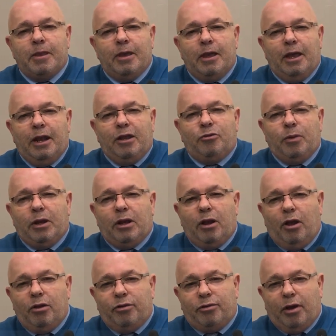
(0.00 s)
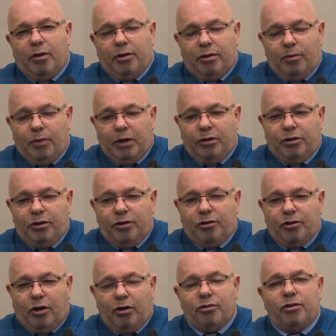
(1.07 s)
And as we close, I want to just
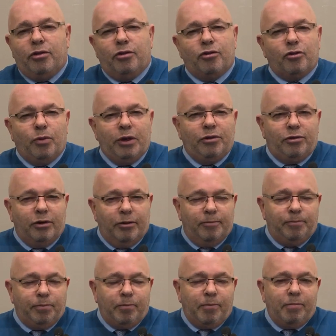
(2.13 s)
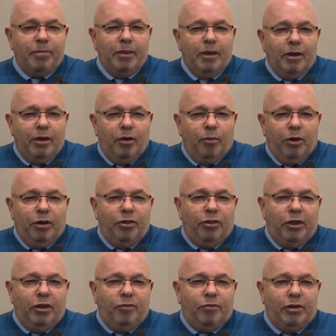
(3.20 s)
ask you this question. When you
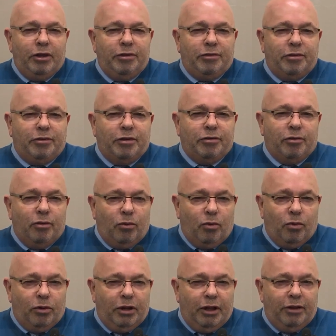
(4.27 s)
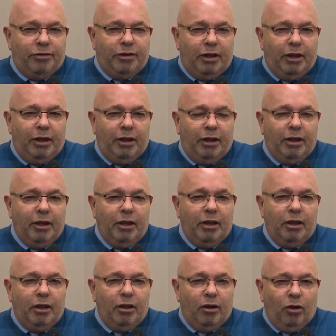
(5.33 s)
think of Jesus as Lord, is He
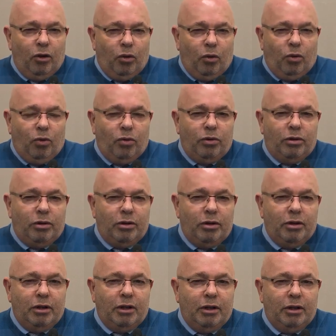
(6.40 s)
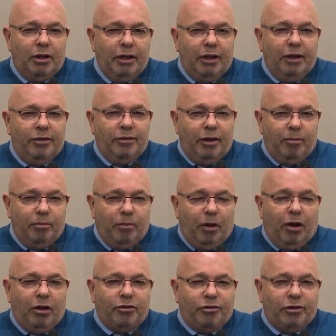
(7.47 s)
Lord? Is He
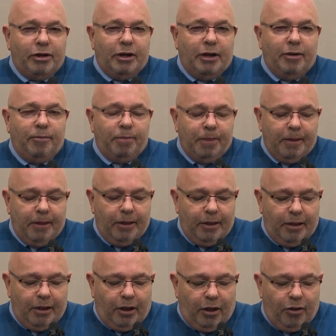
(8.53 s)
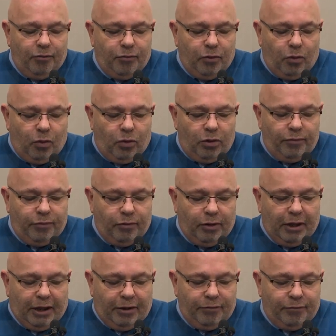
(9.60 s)
Master over all of your
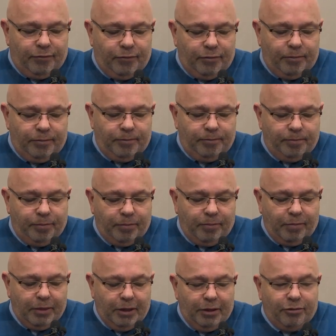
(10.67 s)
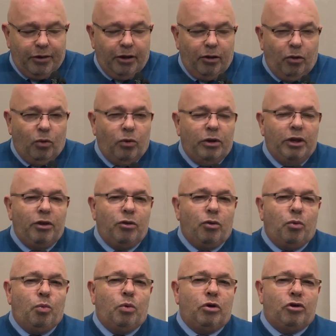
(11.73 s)
life? Is He Lord, in your
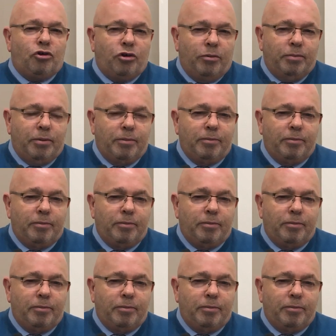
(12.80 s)
worship.